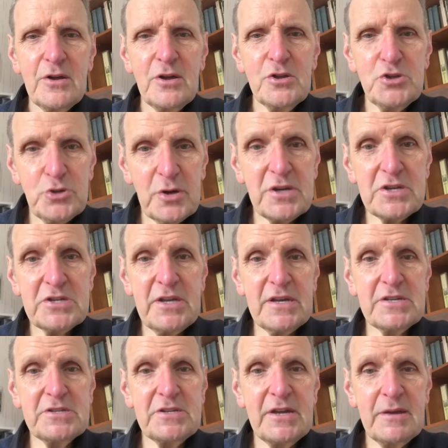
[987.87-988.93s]
Join us
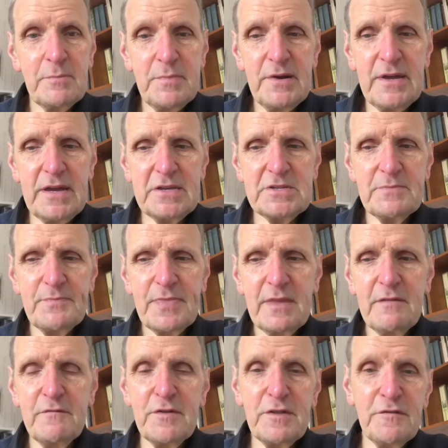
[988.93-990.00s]
next time, please,
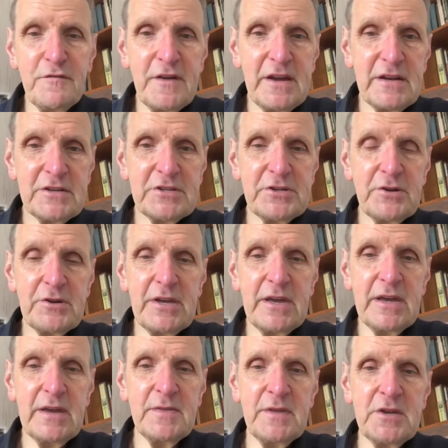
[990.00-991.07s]
for the final study
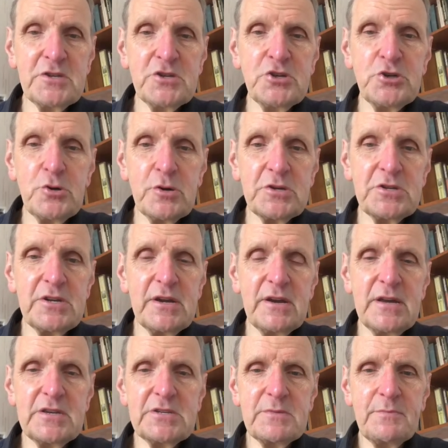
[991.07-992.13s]
in this short
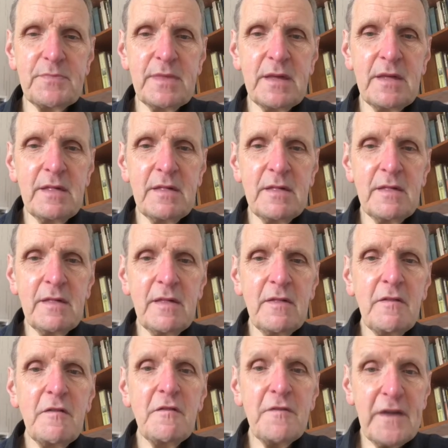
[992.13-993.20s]
series.
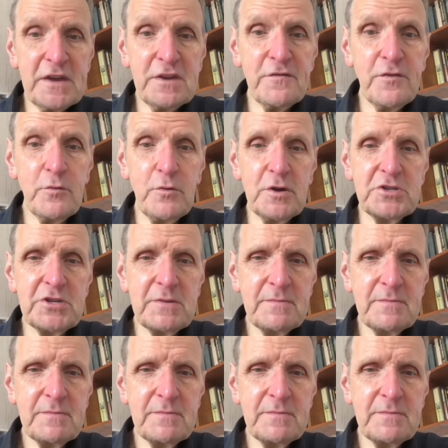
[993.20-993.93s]
Thank you for watching.